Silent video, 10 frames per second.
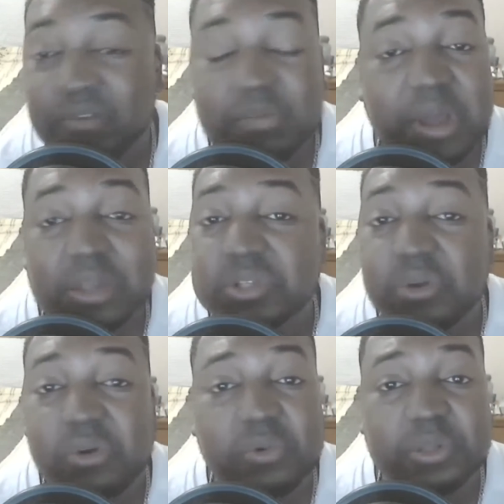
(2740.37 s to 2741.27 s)

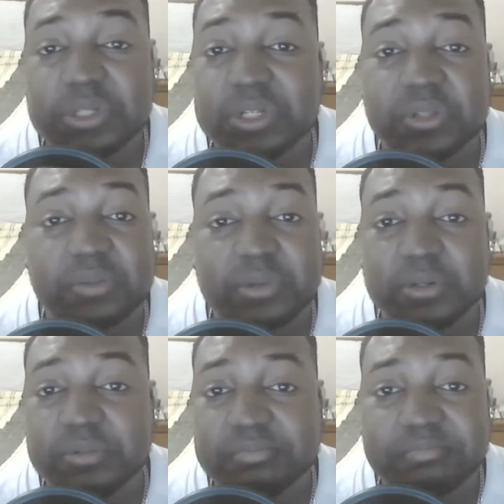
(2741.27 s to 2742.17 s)
everybody's cool with each other,
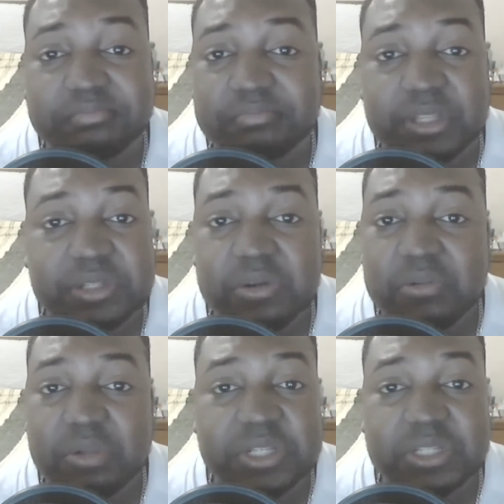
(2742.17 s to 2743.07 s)
bro. There's
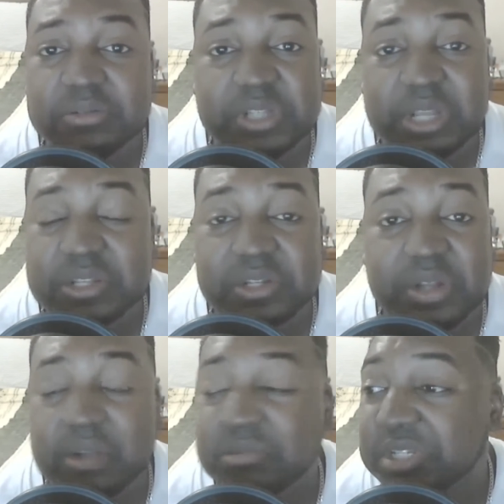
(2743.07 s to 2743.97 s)
no racial
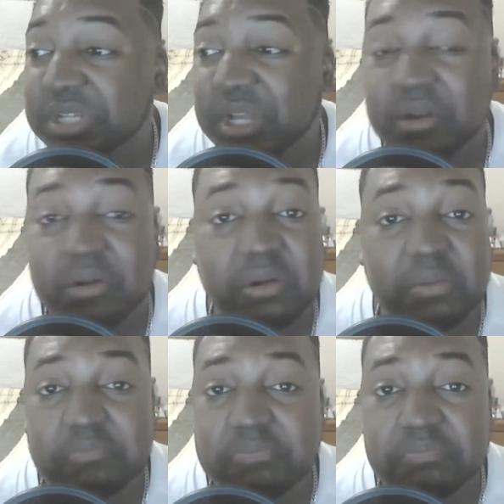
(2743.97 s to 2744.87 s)
tension. I don't see that at
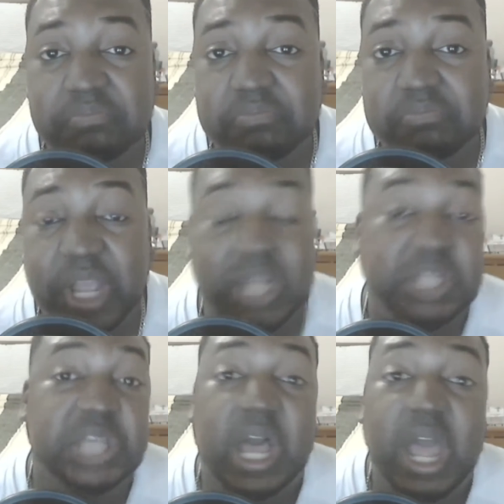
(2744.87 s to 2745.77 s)
all.
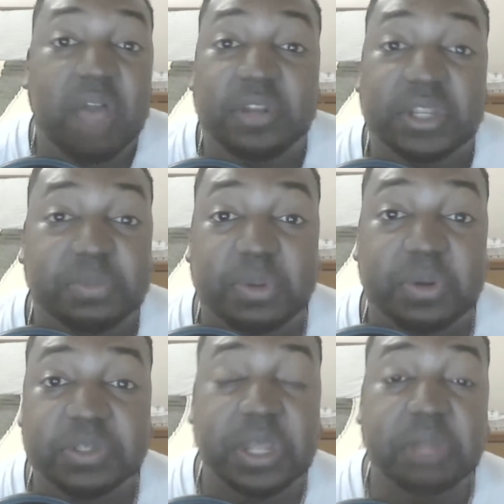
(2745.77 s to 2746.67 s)
At least I haven't
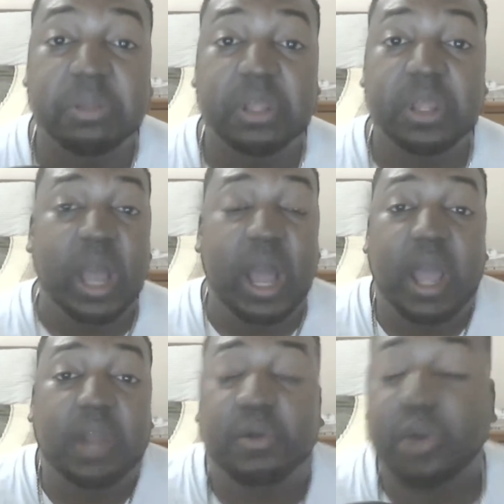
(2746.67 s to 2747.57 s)
experienced that.
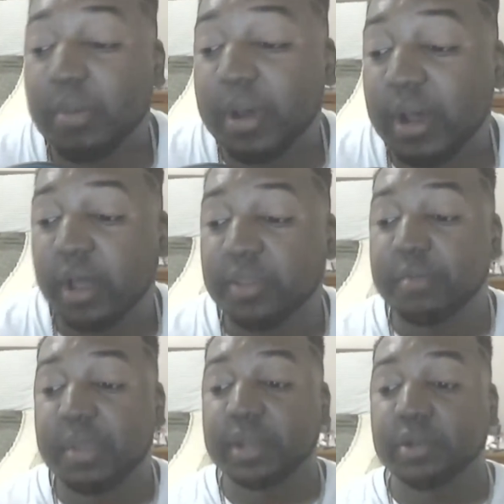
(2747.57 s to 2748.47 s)
I don't know about other
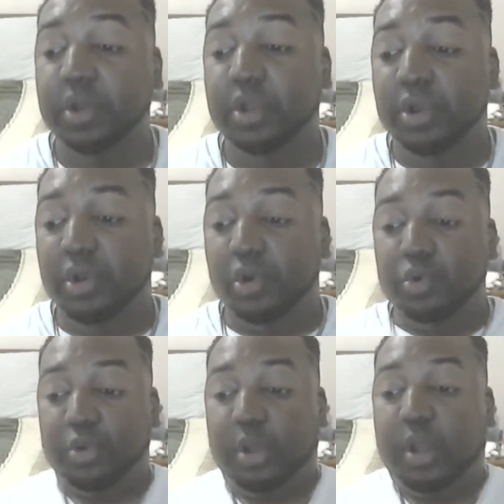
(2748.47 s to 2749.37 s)
men
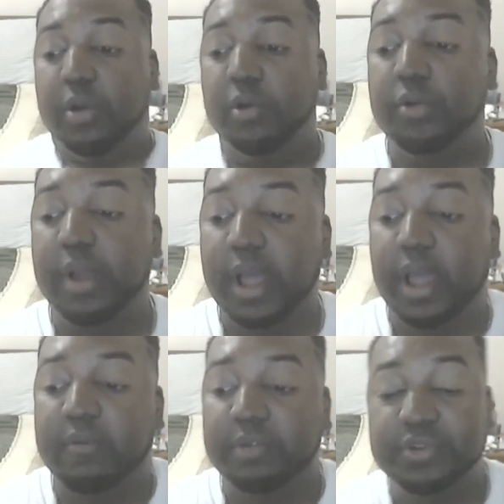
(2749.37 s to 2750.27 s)
who
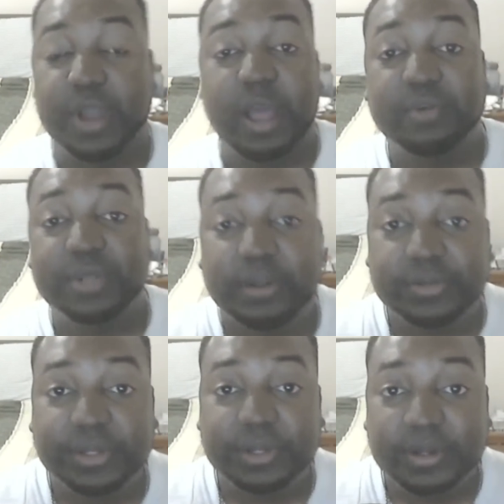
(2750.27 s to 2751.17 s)
ever traveled out
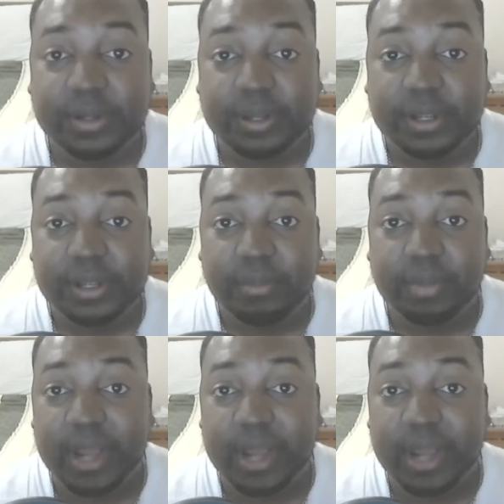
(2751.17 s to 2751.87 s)
there, but